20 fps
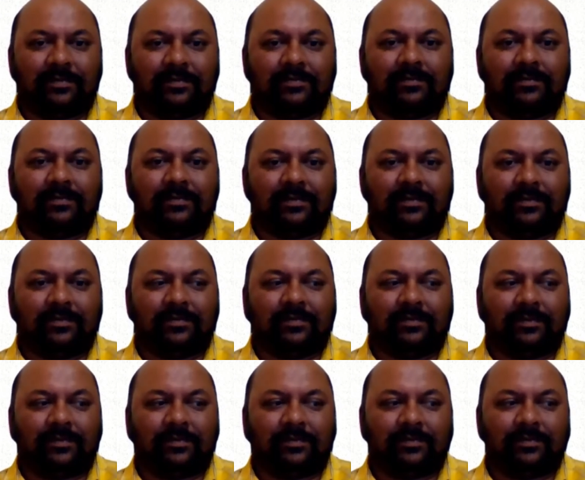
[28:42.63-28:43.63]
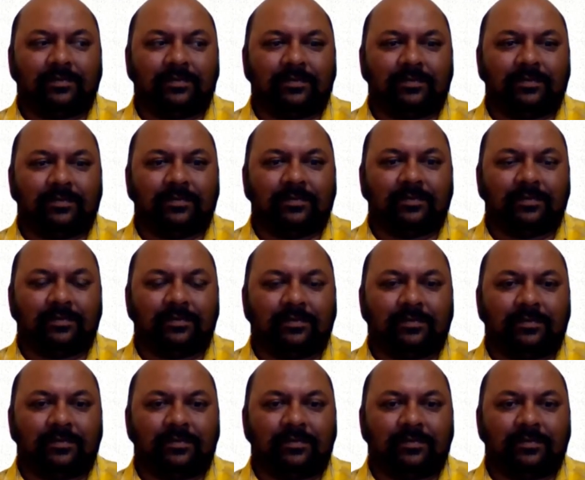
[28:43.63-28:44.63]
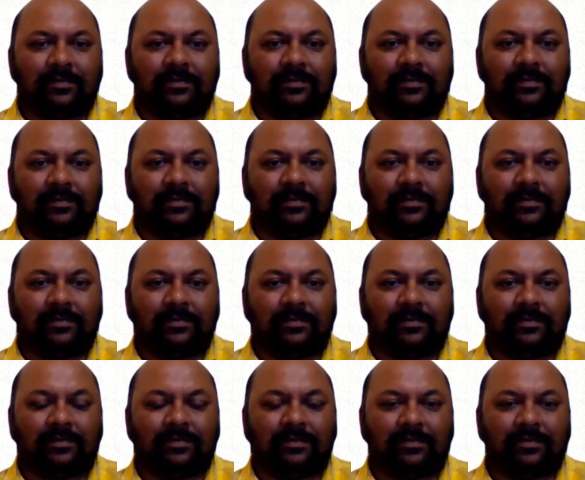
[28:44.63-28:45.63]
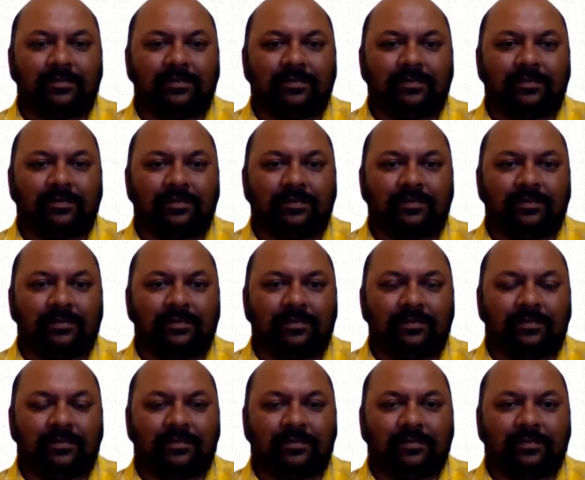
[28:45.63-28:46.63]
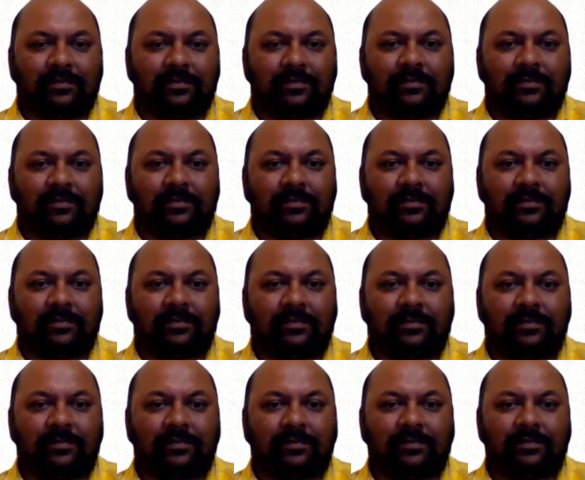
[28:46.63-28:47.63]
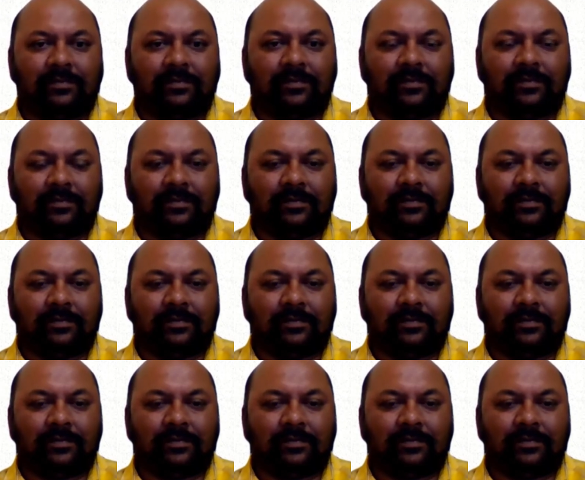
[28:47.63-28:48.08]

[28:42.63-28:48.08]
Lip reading: No words are spoken by the person on screen.